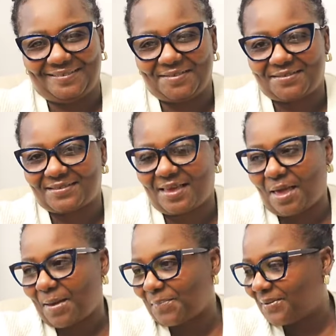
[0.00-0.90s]
This is
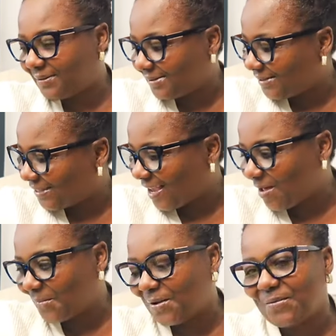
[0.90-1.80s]
cap. This is
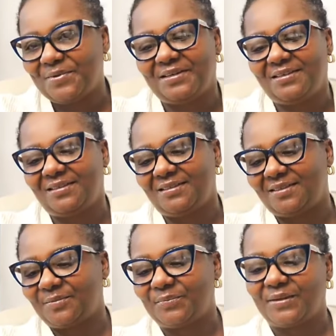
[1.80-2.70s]
cap. I don't believe
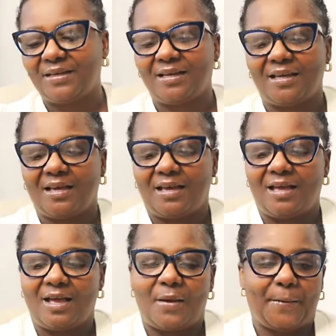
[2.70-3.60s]
this.
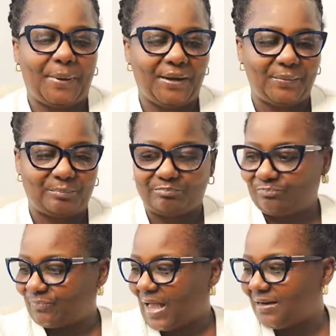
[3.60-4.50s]
But
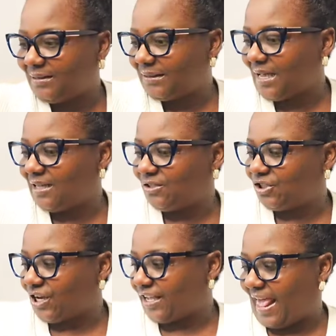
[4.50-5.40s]
I decided to
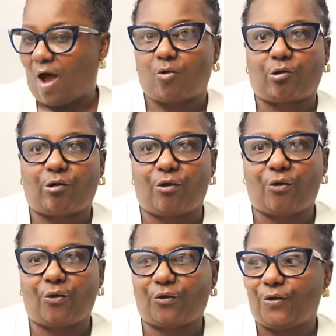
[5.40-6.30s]
check it out.
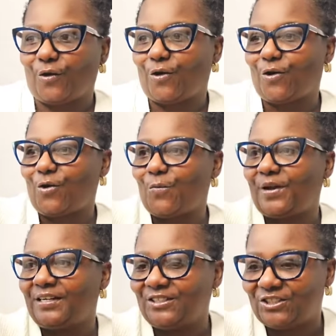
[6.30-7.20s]
Your girl
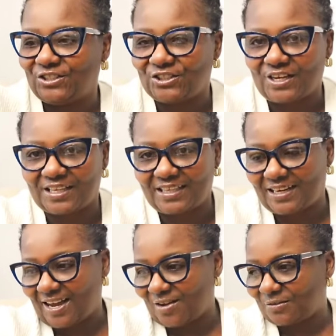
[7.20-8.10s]
went and she checked
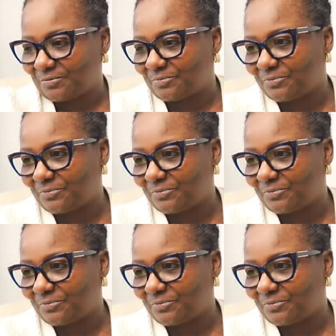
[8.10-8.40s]
it out.